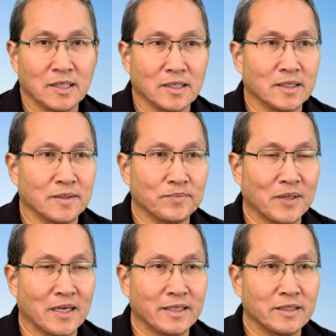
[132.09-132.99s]

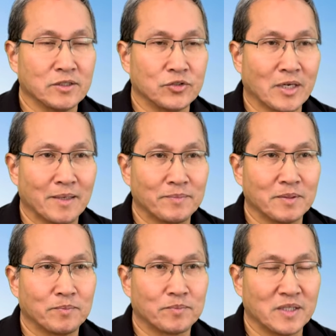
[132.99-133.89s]
I had dropped
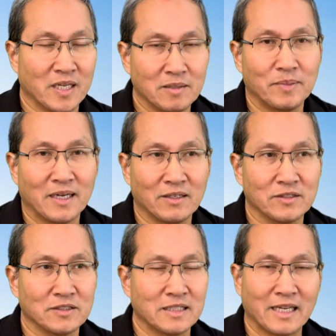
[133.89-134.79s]
10
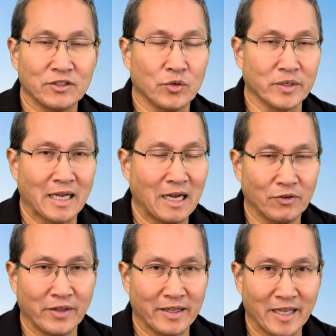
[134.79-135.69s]
pounds, not knowing
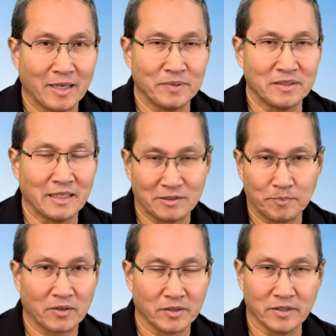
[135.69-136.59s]
how that happened. That's
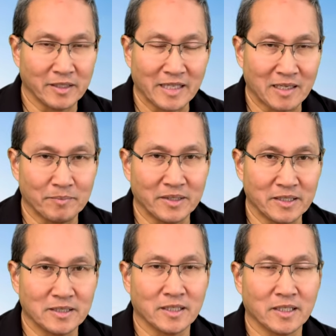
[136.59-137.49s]
part of the
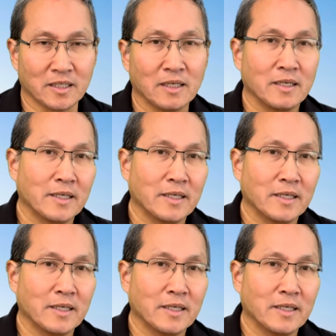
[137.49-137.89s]
diabetes thing.